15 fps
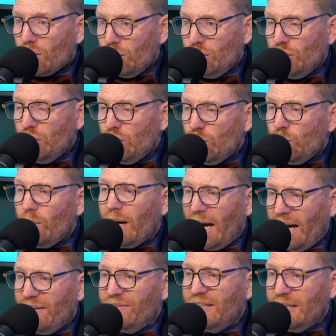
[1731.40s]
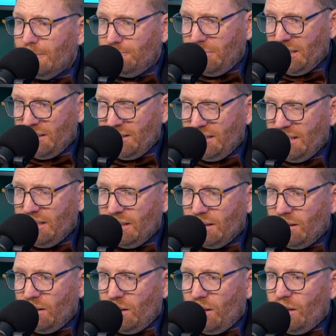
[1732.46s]
You have the ability
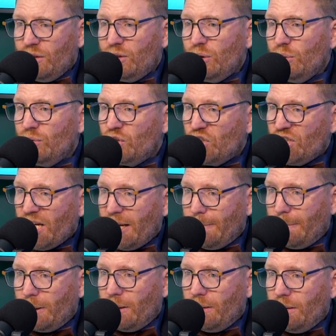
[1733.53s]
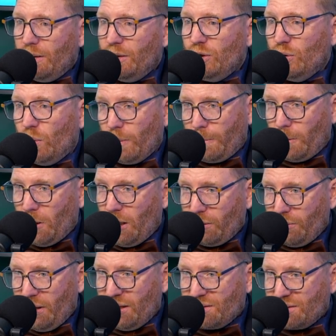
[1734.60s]
to shape your
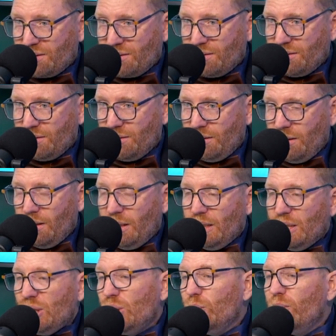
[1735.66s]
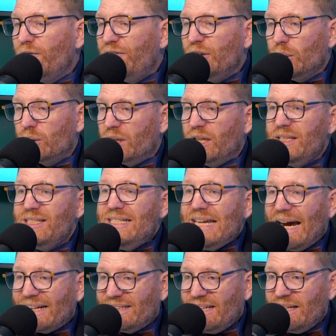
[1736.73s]
progress. You feel
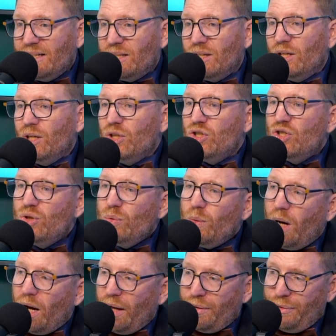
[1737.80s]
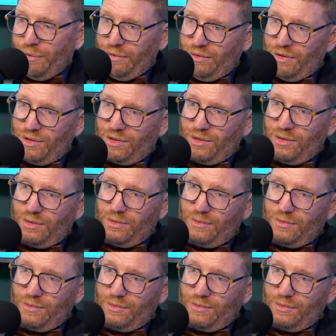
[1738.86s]
connected to others.